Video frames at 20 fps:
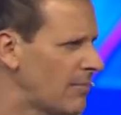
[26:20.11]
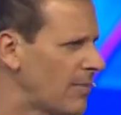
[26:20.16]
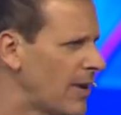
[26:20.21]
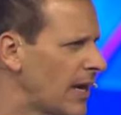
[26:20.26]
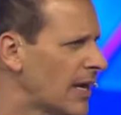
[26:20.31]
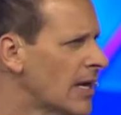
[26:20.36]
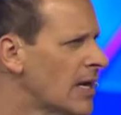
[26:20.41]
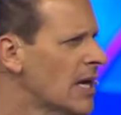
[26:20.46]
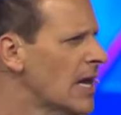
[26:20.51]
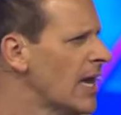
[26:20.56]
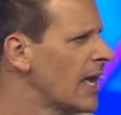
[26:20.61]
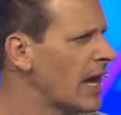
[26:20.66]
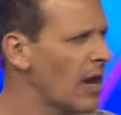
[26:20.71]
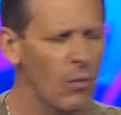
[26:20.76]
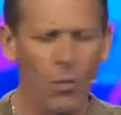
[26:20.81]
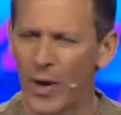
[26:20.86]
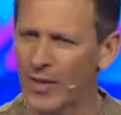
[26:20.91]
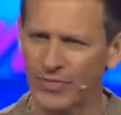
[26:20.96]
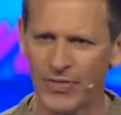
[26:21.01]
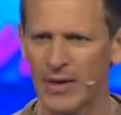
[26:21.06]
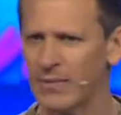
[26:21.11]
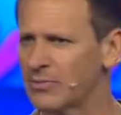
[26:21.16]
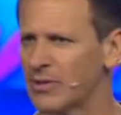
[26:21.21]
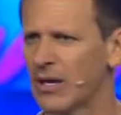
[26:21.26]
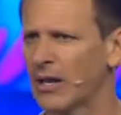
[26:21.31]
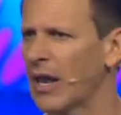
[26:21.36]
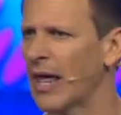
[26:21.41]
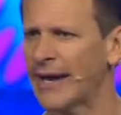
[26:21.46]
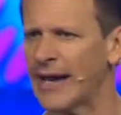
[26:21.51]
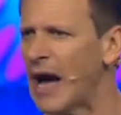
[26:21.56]
me and I want them to,
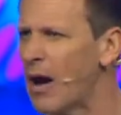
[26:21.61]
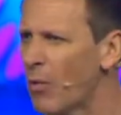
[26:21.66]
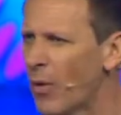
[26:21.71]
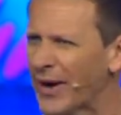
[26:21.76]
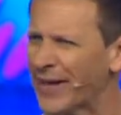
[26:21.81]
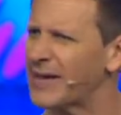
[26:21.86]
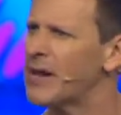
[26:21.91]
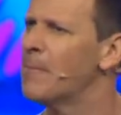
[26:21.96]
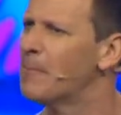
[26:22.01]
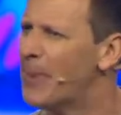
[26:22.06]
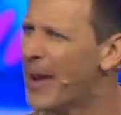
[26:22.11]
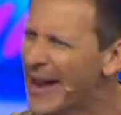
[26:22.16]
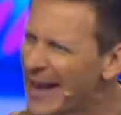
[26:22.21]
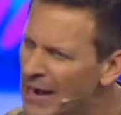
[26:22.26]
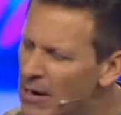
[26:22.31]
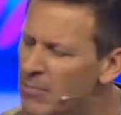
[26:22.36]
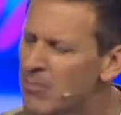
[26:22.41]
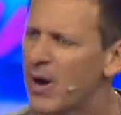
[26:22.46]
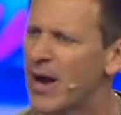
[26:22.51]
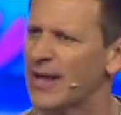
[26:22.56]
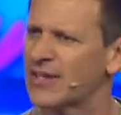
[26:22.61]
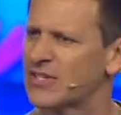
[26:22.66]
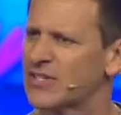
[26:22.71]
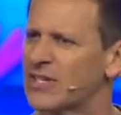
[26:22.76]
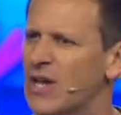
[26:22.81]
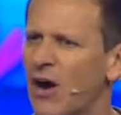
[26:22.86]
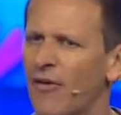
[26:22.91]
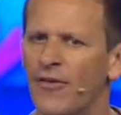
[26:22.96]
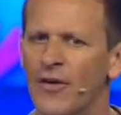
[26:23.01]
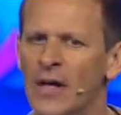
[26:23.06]
like, I want to compare
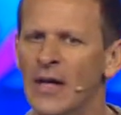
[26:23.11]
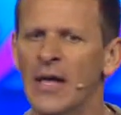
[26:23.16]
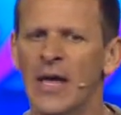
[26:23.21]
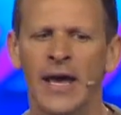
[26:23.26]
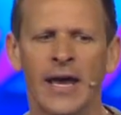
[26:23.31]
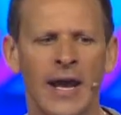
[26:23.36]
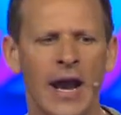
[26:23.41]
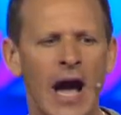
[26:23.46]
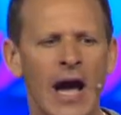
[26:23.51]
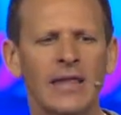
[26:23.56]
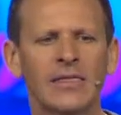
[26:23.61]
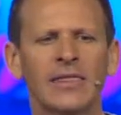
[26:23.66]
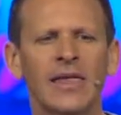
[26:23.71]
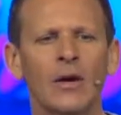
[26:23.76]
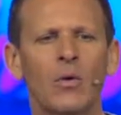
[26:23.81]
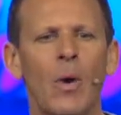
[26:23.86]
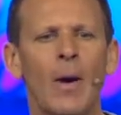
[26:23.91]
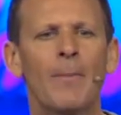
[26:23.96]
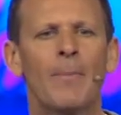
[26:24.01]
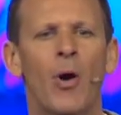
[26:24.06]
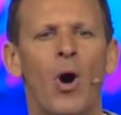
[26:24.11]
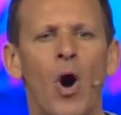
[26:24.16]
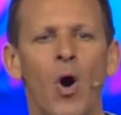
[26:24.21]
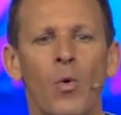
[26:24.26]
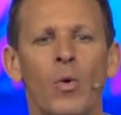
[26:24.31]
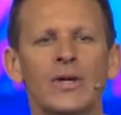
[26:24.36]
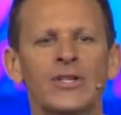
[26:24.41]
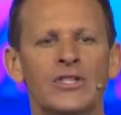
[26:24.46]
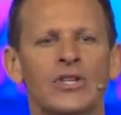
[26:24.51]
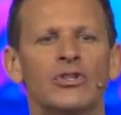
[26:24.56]
myself. And I think what Paul
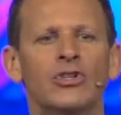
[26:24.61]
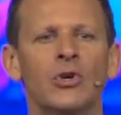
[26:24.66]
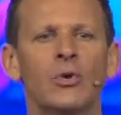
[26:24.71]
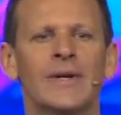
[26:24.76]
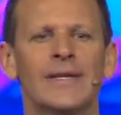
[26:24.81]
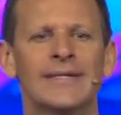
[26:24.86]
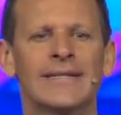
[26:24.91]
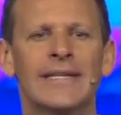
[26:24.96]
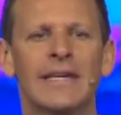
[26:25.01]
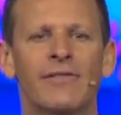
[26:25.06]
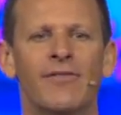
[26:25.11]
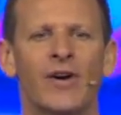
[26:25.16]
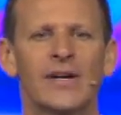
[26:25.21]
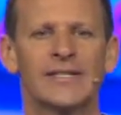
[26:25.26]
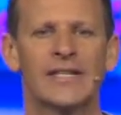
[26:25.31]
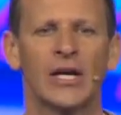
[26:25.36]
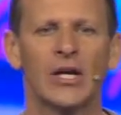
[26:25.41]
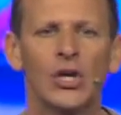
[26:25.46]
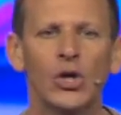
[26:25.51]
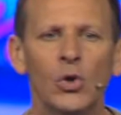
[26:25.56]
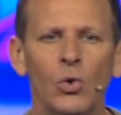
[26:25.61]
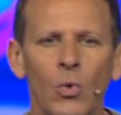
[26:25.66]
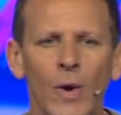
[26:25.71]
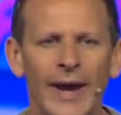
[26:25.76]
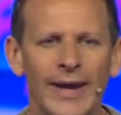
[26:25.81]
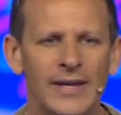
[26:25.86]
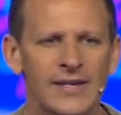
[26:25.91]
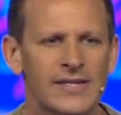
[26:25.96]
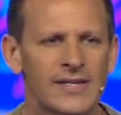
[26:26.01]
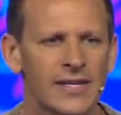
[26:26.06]
wants to do is give us a new way
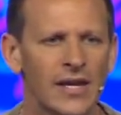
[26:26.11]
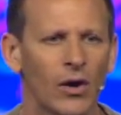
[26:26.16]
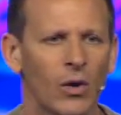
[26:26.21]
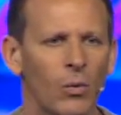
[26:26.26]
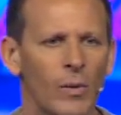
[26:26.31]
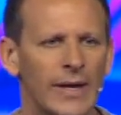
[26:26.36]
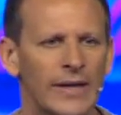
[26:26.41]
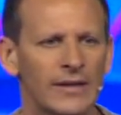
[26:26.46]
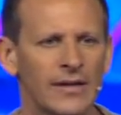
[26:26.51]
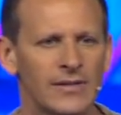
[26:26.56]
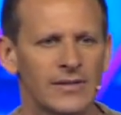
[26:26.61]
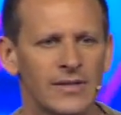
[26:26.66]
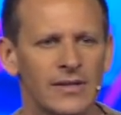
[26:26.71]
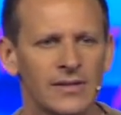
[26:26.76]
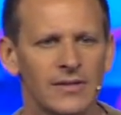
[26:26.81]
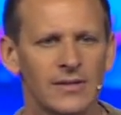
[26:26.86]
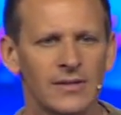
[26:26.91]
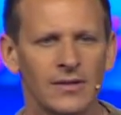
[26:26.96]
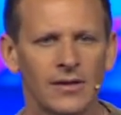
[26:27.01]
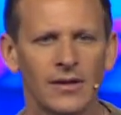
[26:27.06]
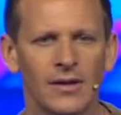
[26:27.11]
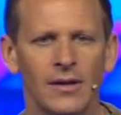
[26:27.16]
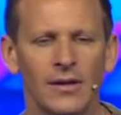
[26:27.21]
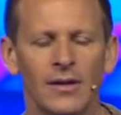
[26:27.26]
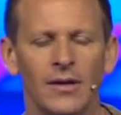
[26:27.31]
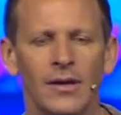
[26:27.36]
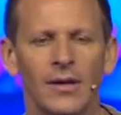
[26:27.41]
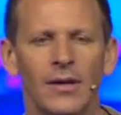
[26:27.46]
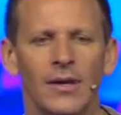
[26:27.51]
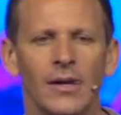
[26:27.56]
to see our weaknesses.
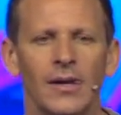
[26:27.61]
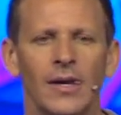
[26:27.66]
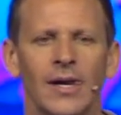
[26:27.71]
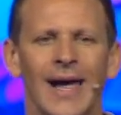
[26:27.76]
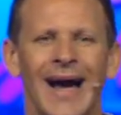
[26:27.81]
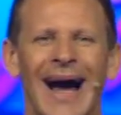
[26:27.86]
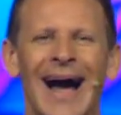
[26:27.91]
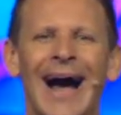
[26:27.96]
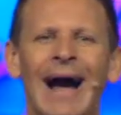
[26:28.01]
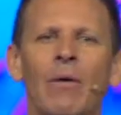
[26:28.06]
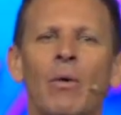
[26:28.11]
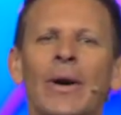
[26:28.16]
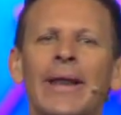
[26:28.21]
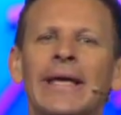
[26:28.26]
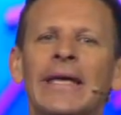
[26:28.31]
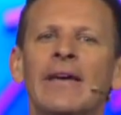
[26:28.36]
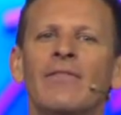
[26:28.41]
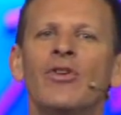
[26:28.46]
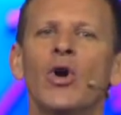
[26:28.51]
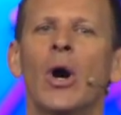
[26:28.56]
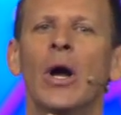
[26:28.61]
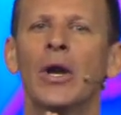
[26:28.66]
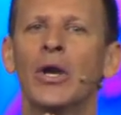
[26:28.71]
I want to give you a